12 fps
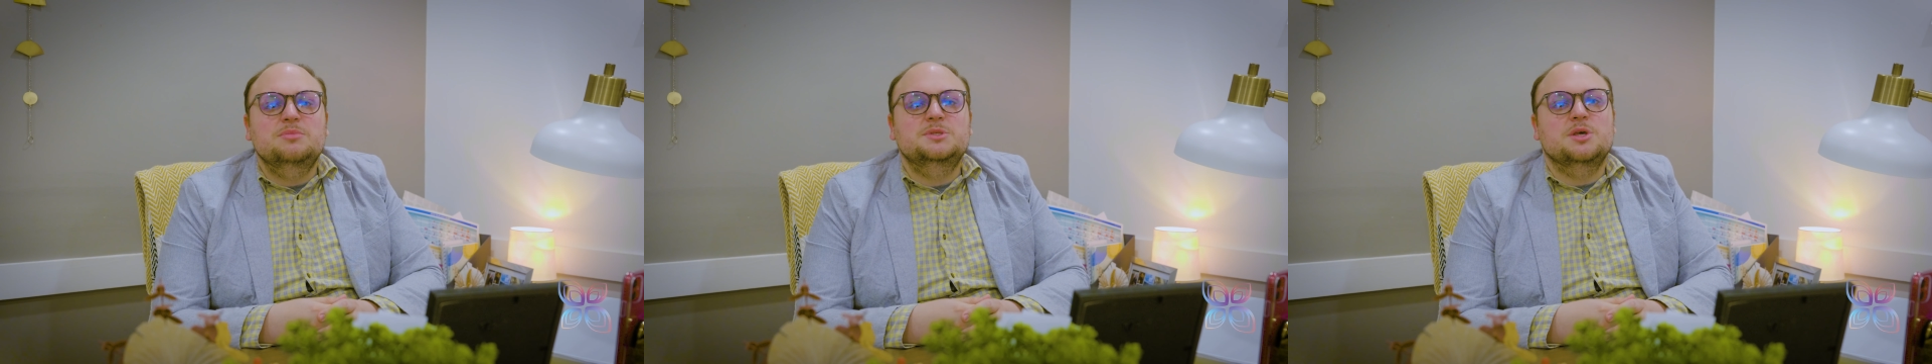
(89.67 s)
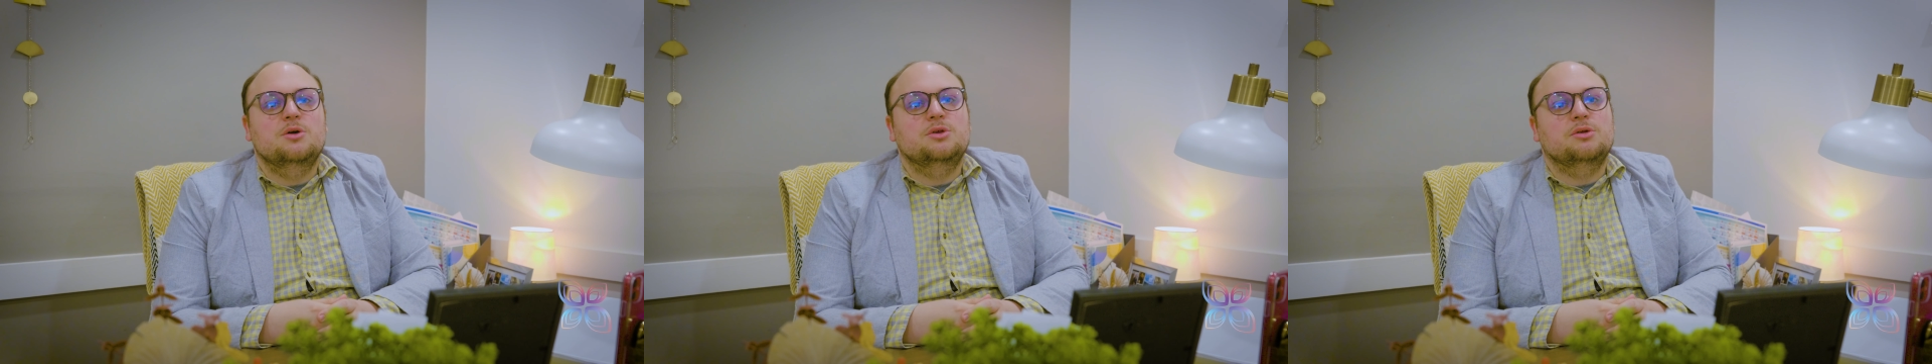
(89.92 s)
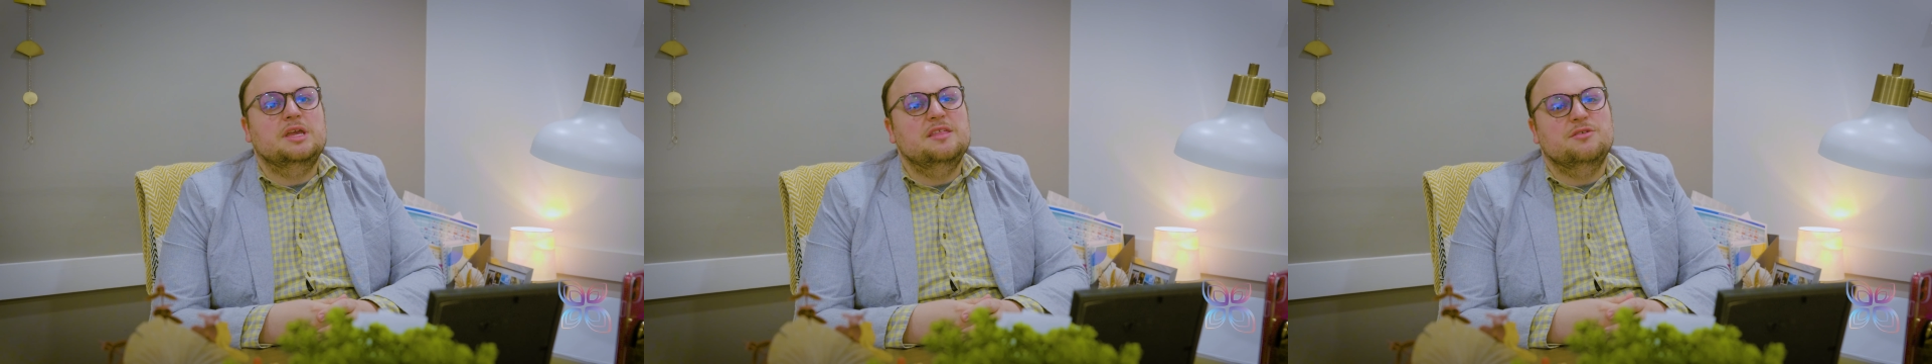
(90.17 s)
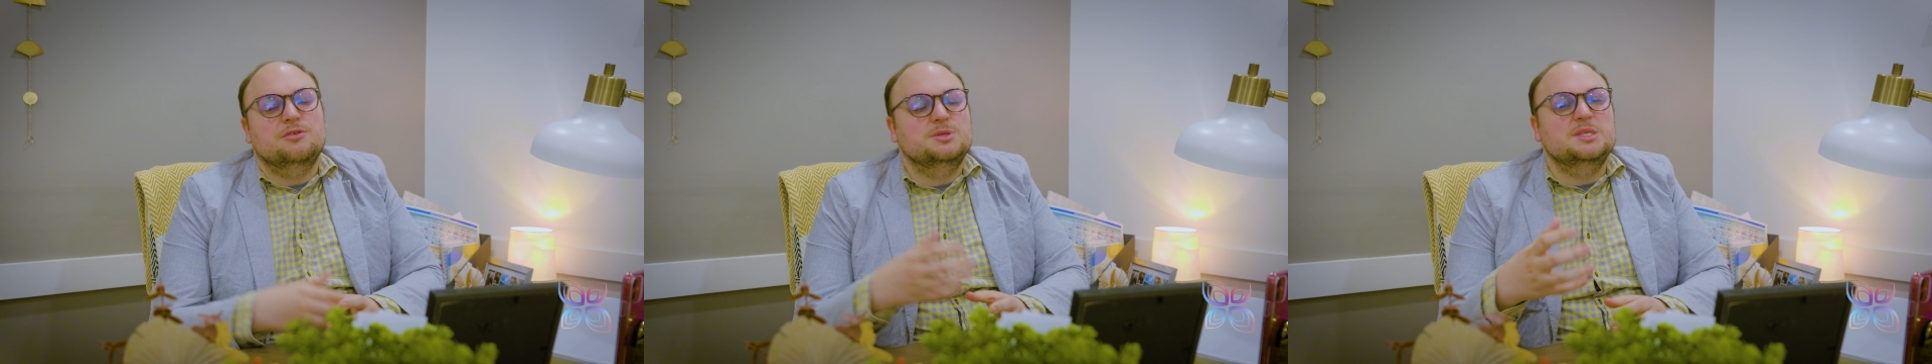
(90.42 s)
So
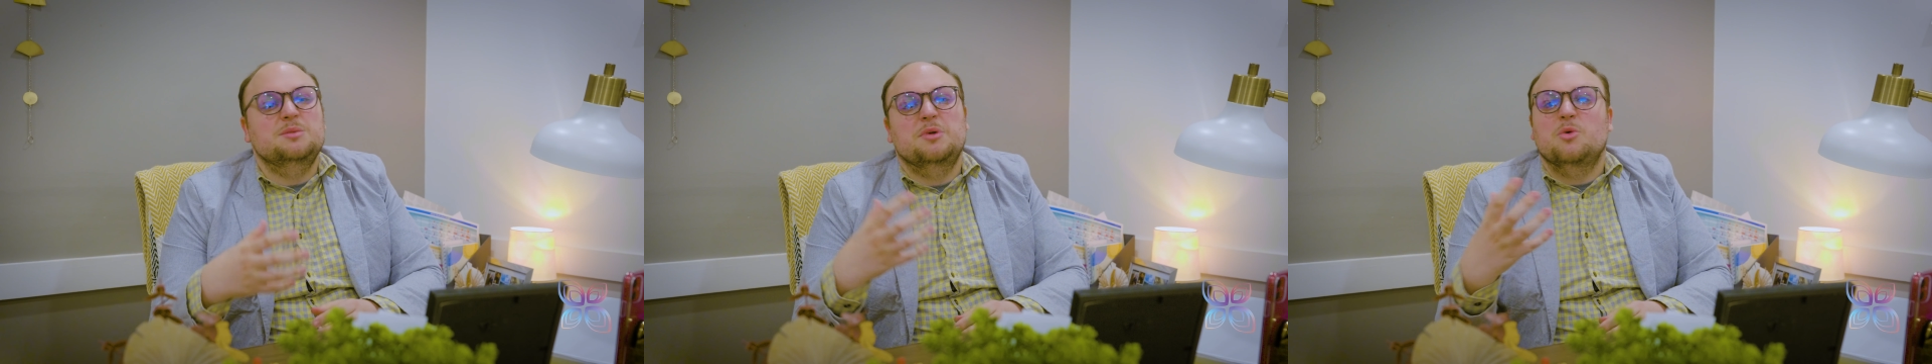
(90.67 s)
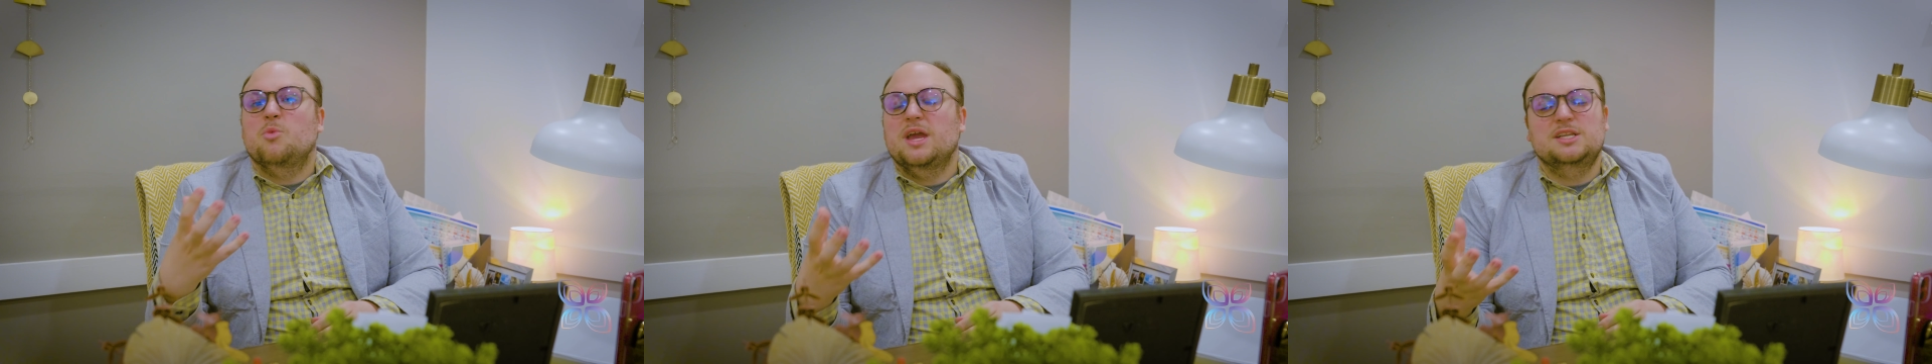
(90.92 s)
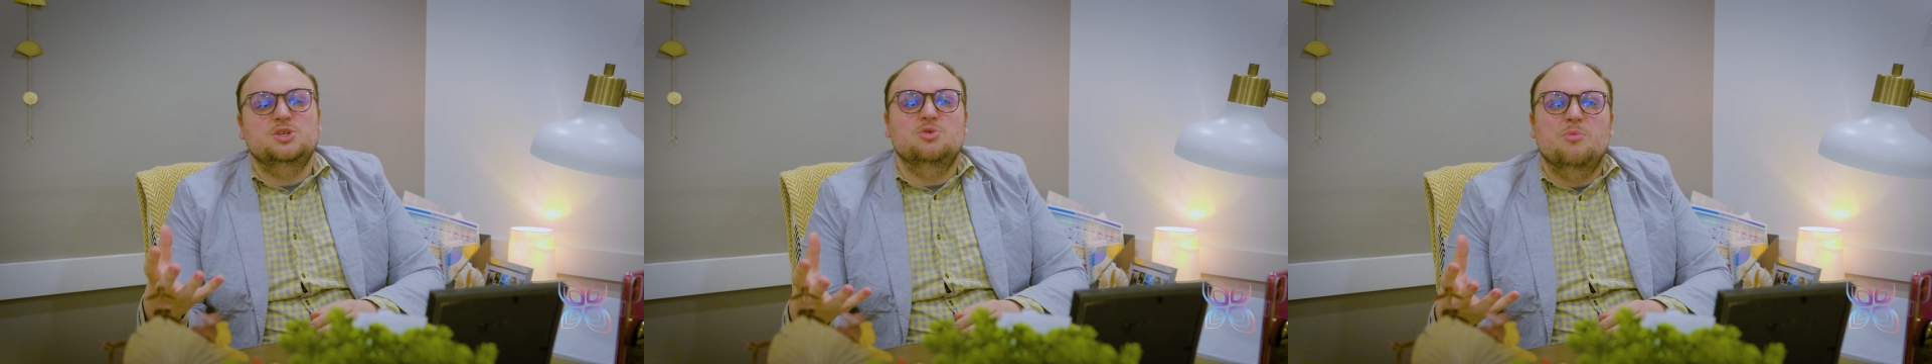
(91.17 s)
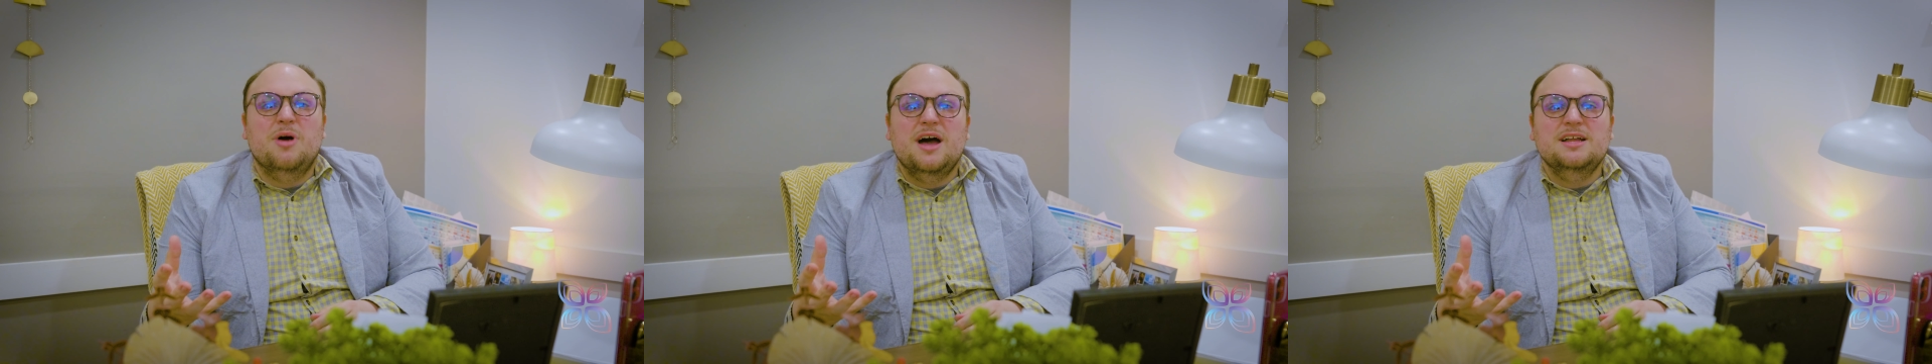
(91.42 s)
either you're sleeping way too
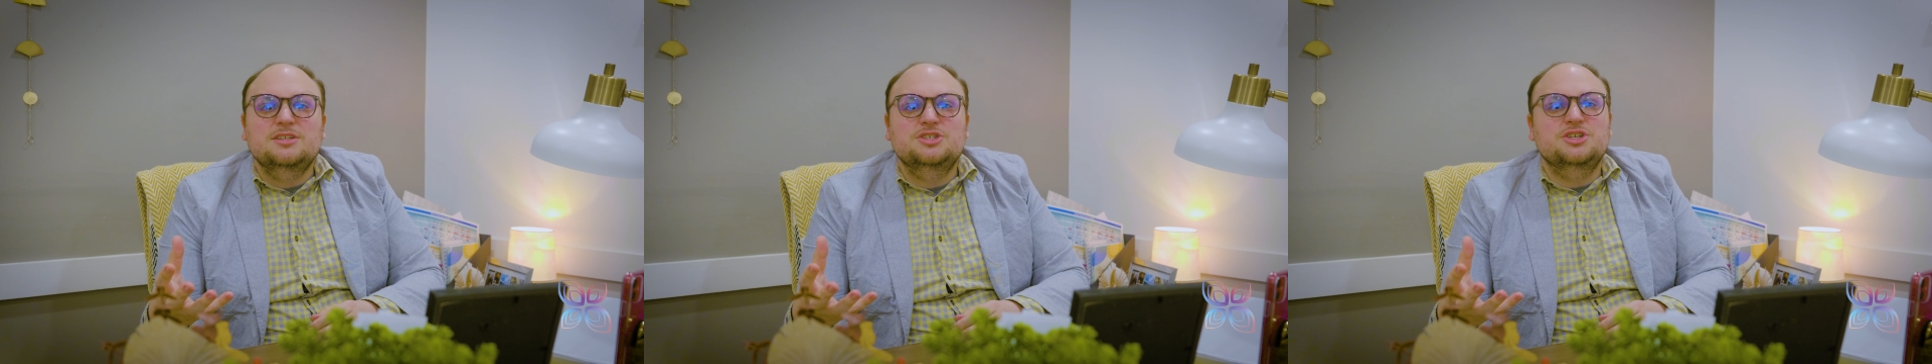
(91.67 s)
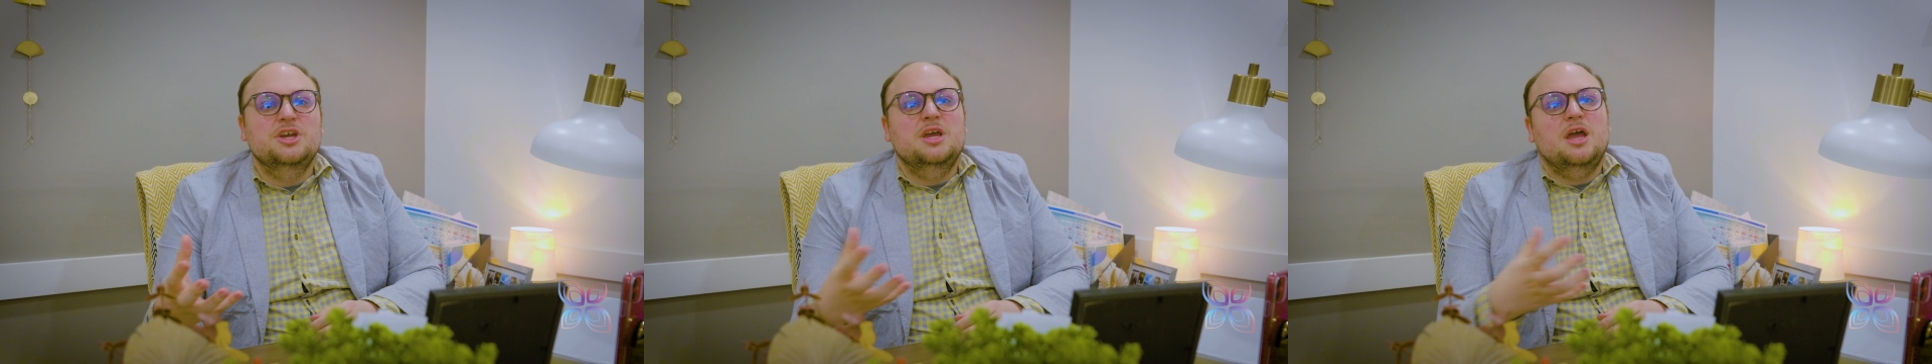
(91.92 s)
much